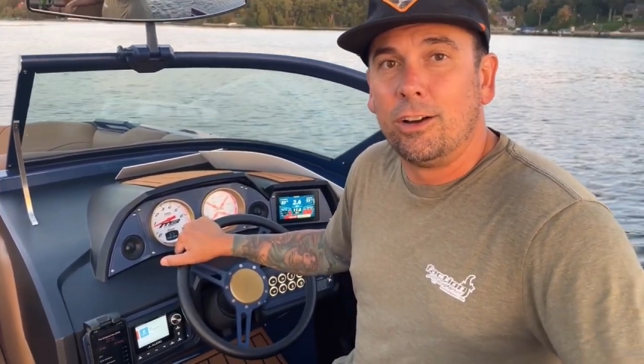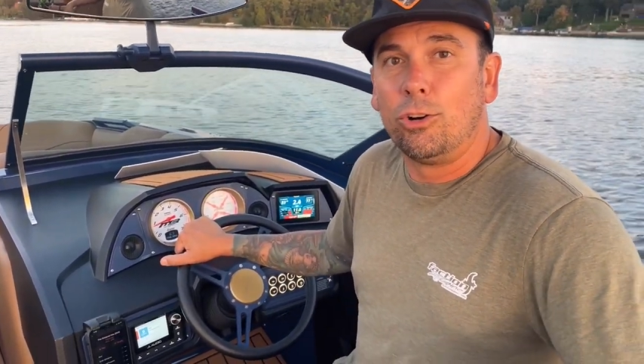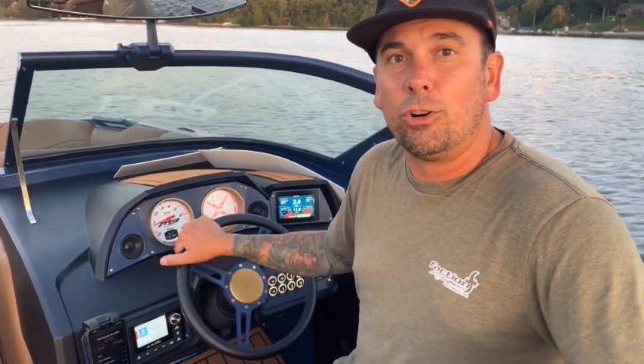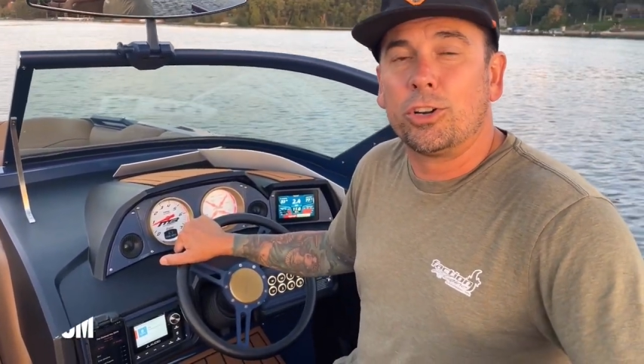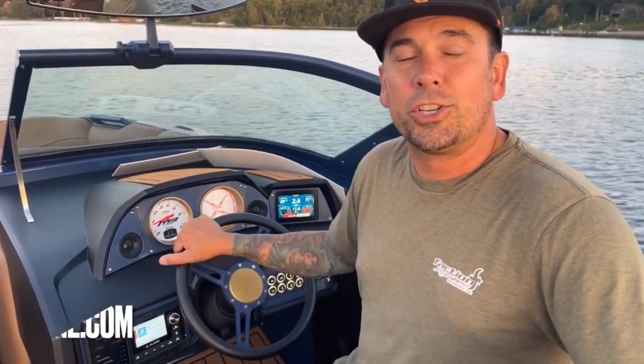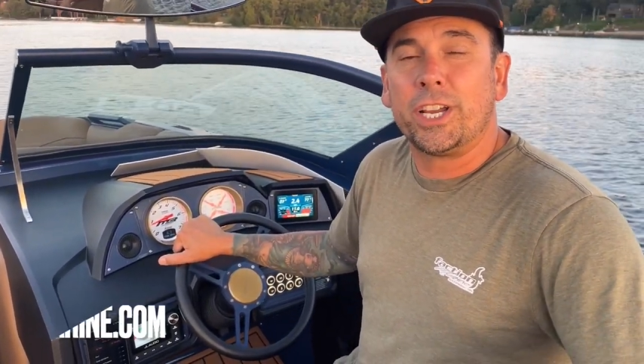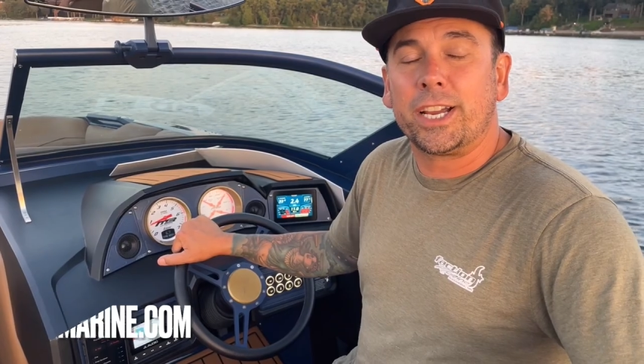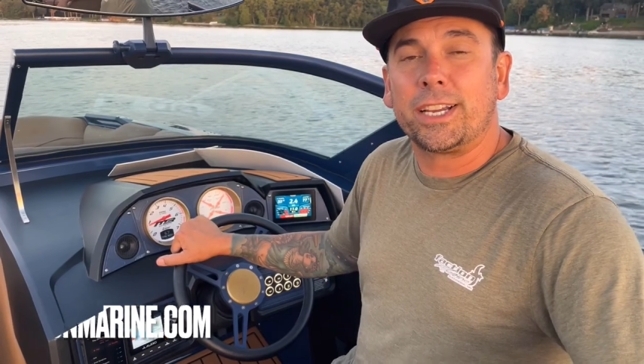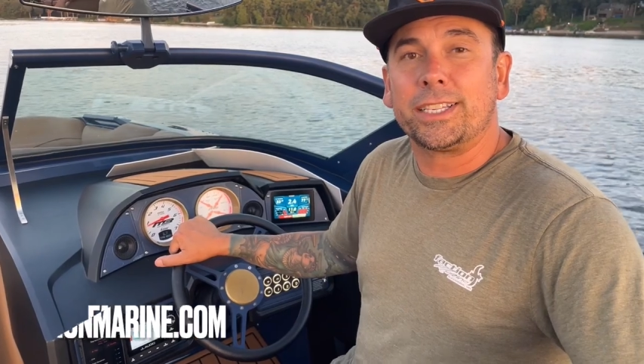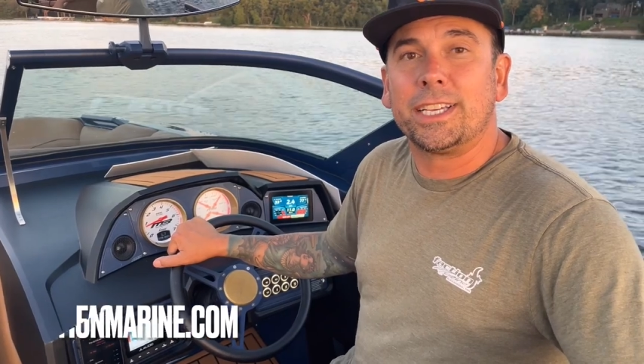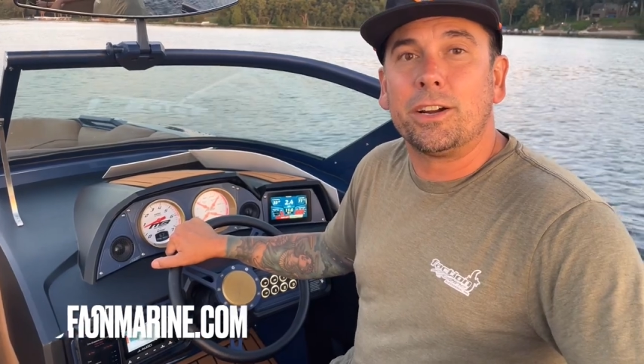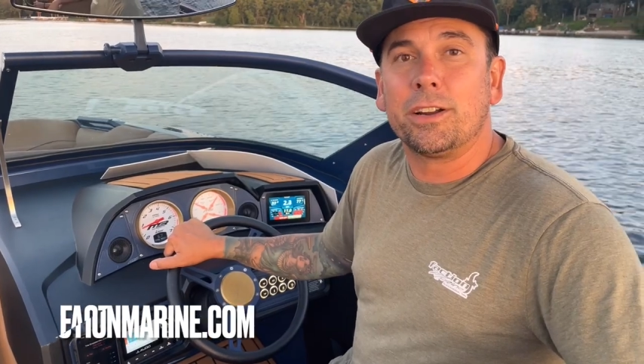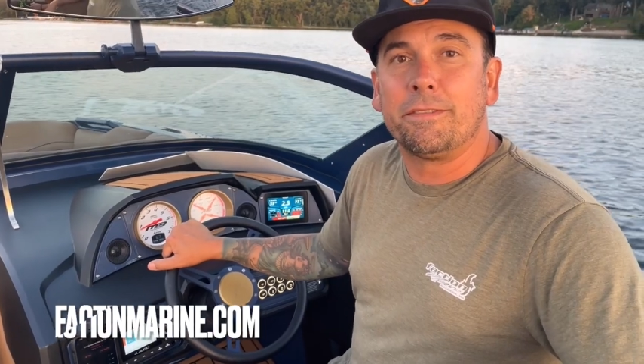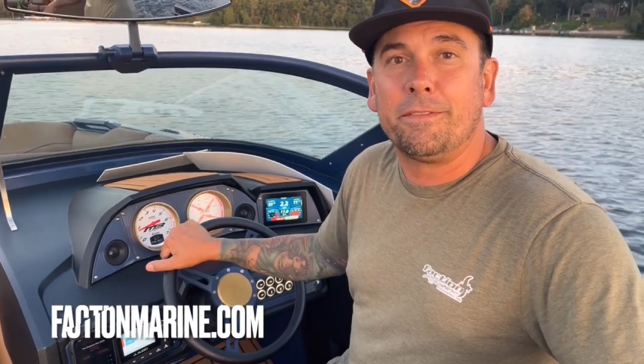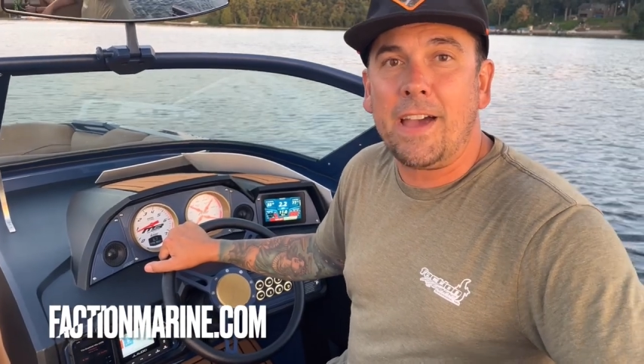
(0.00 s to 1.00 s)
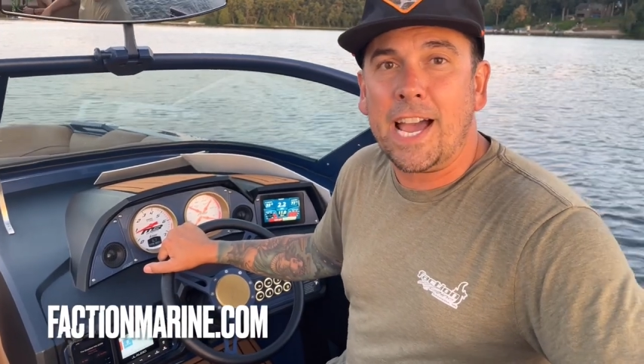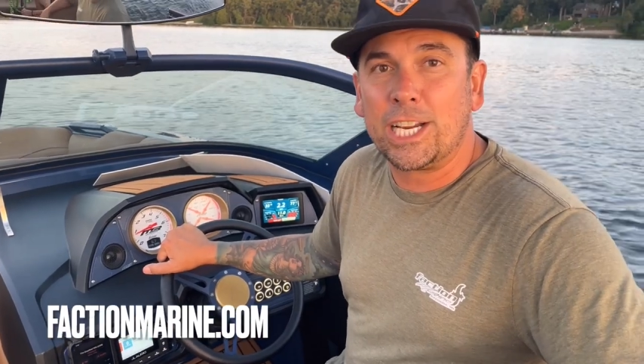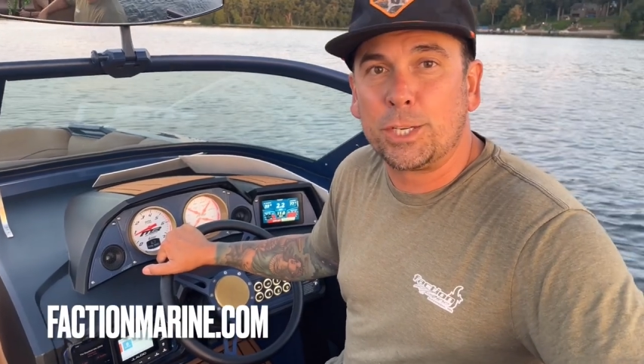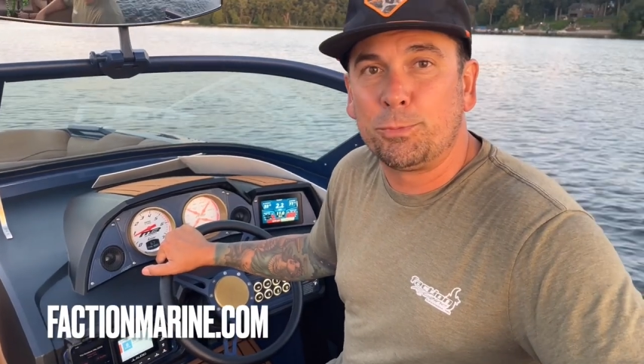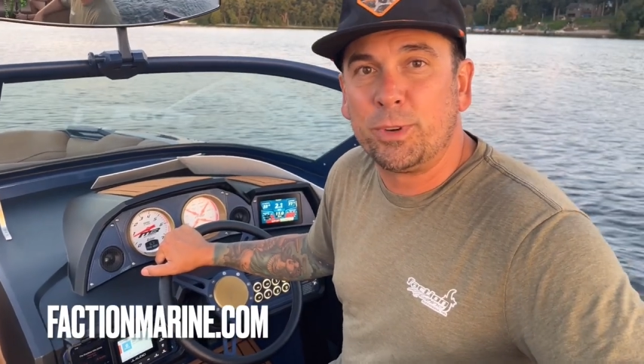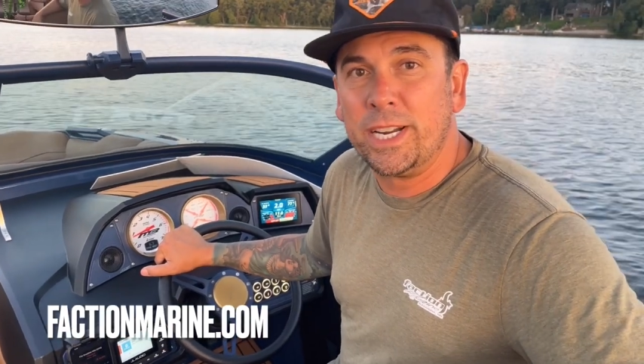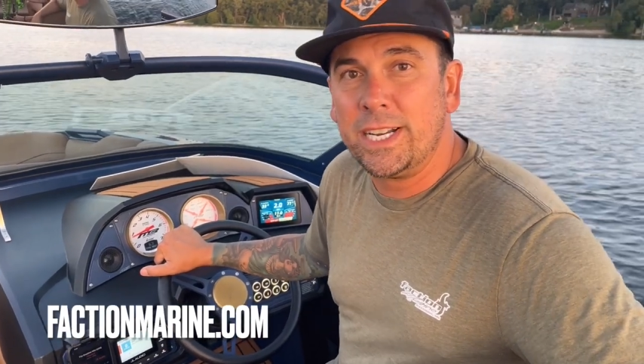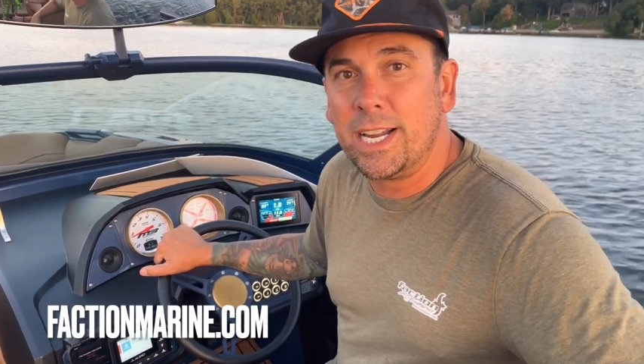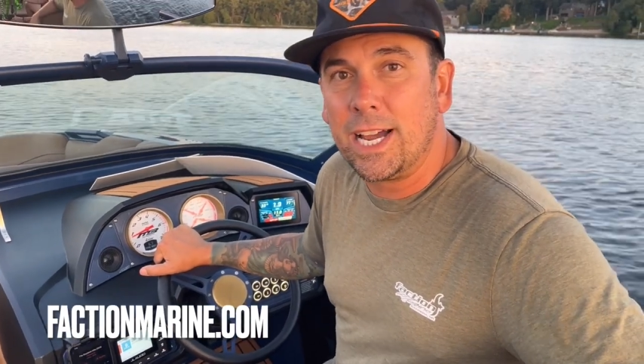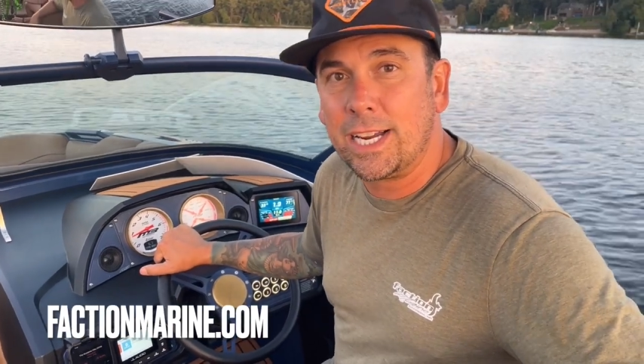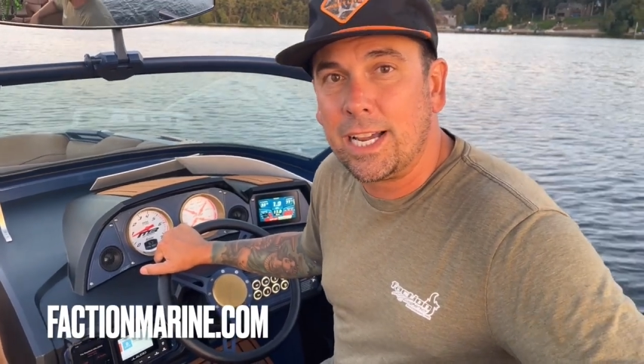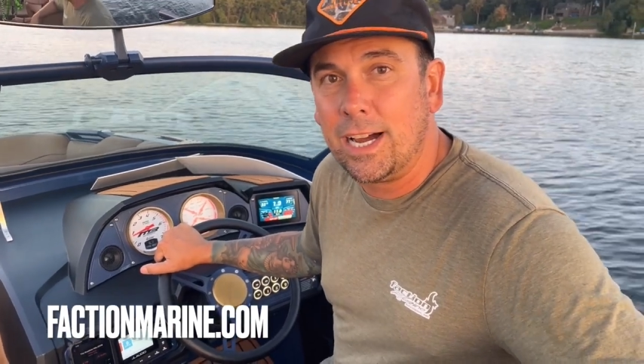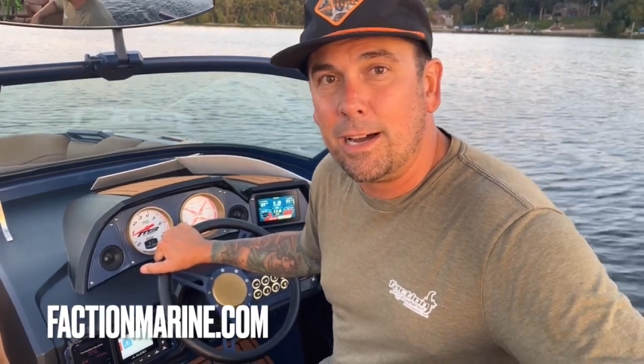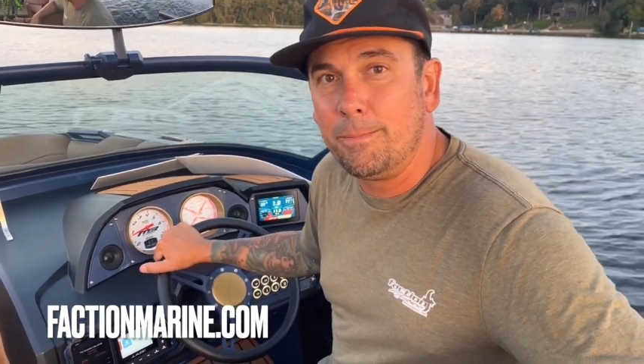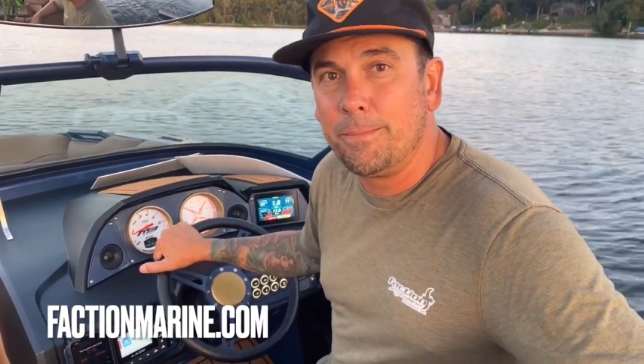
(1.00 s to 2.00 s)
or check us out at
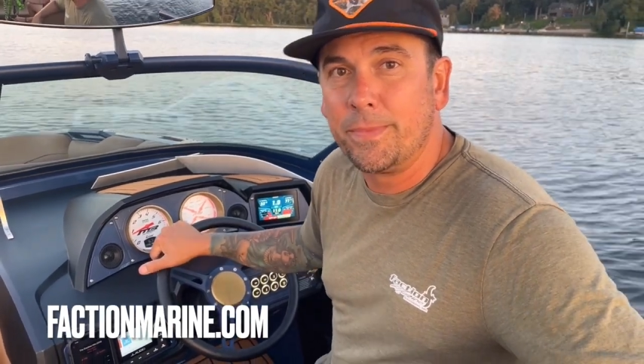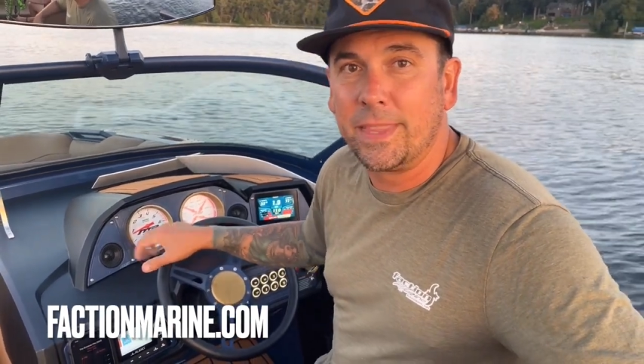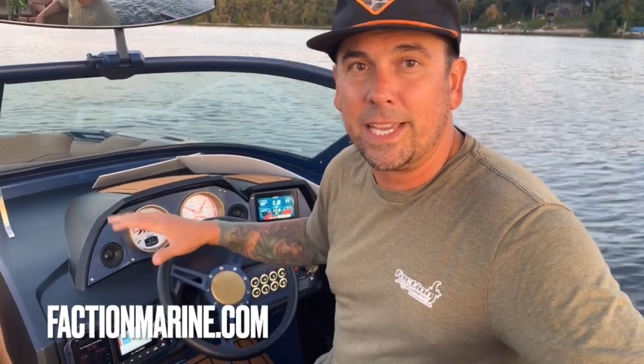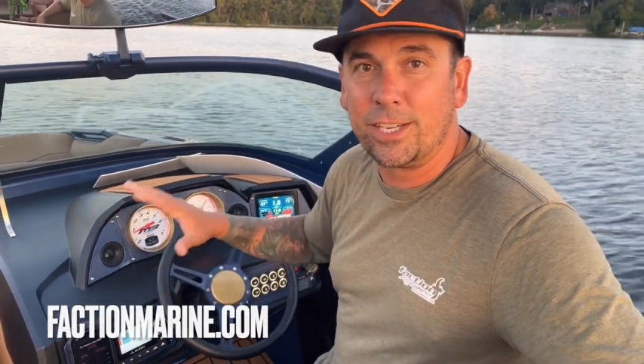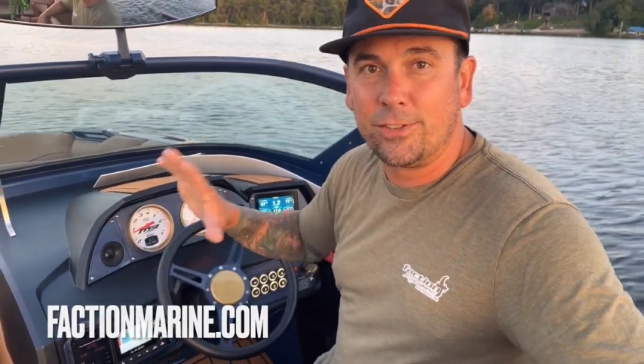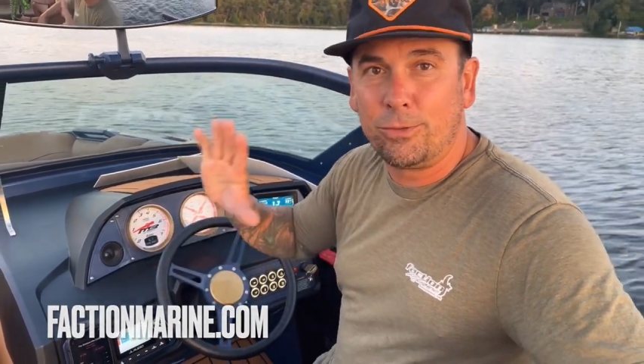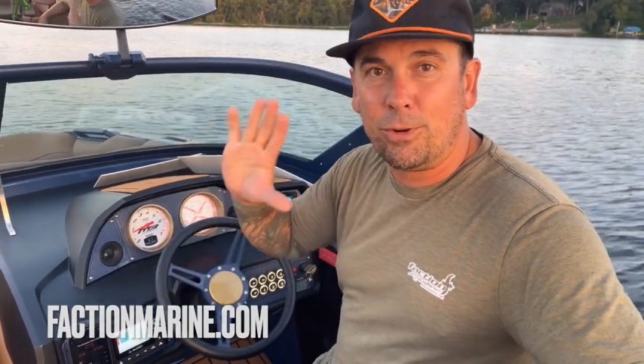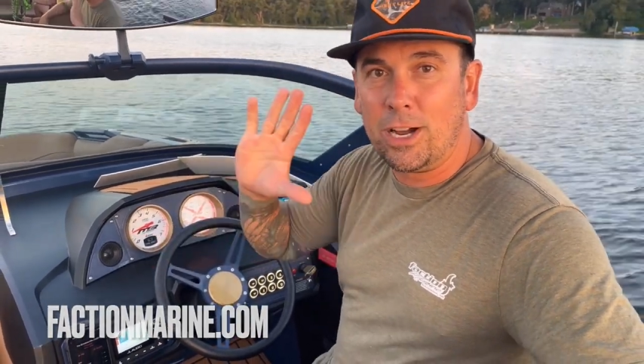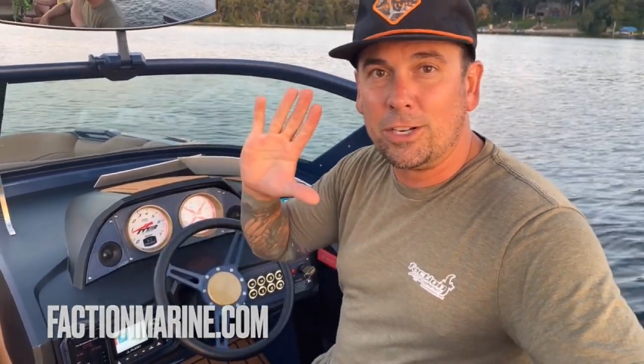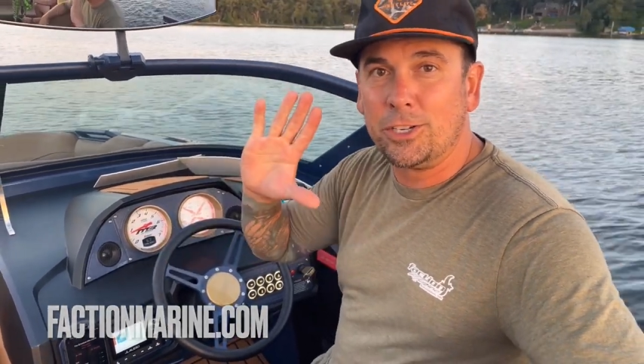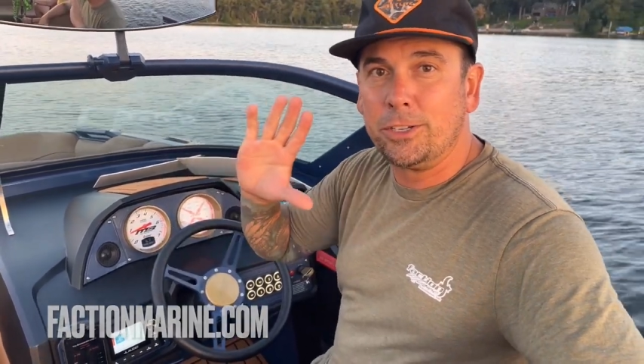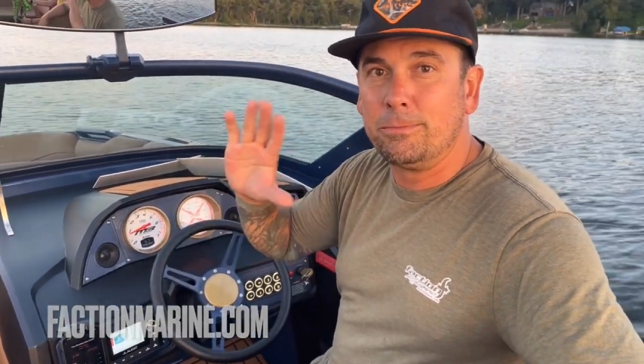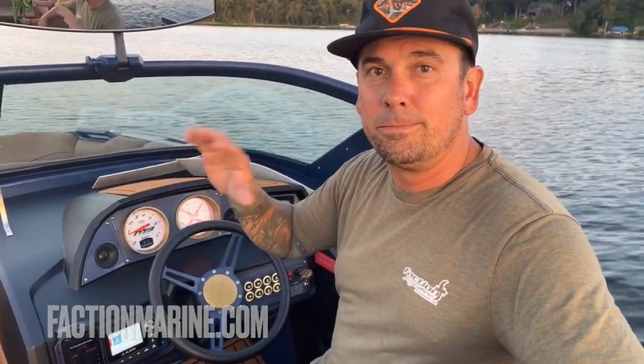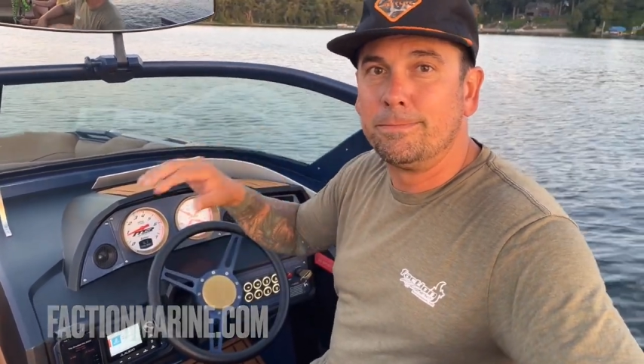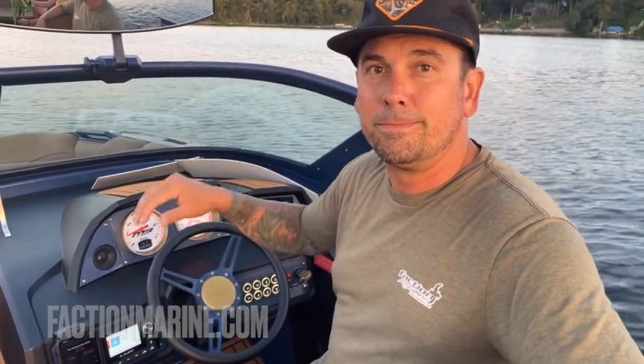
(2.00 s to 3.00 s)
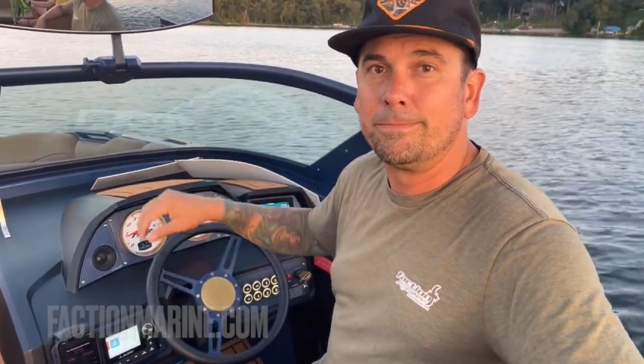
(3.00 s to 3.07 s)
factionmarine.com. Thanks for watching.